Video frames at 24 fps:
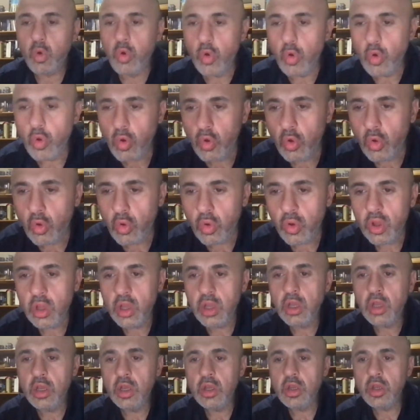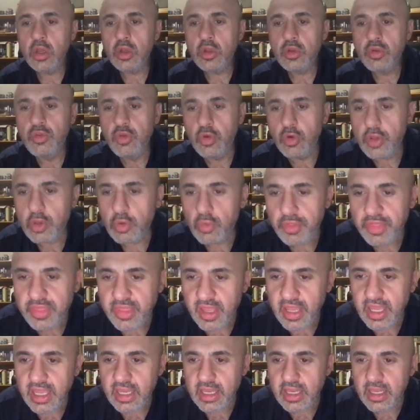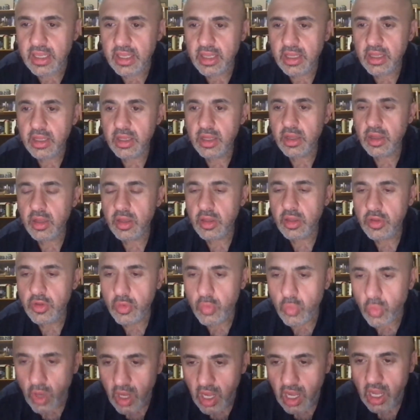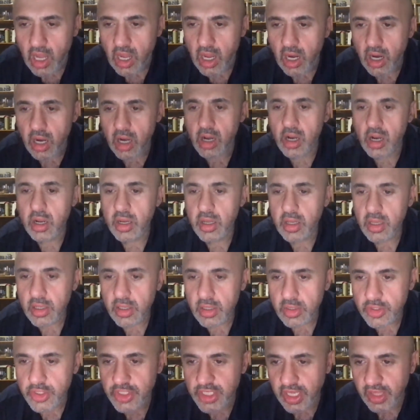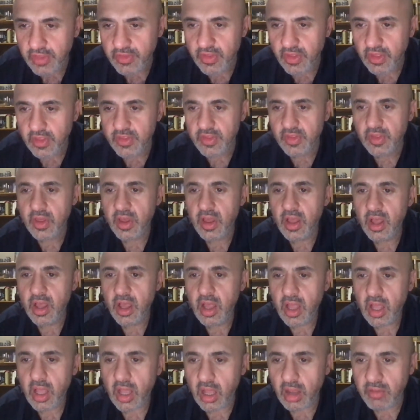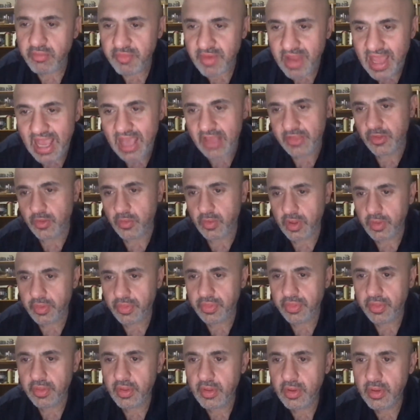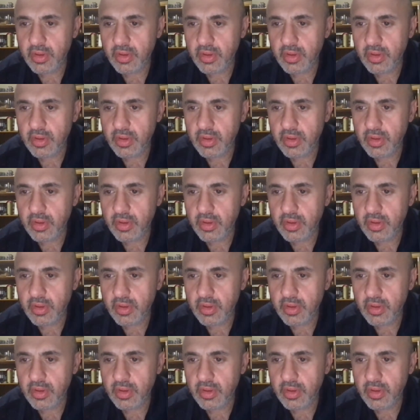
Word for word: Who do you think you are, Jesus of Nazareth?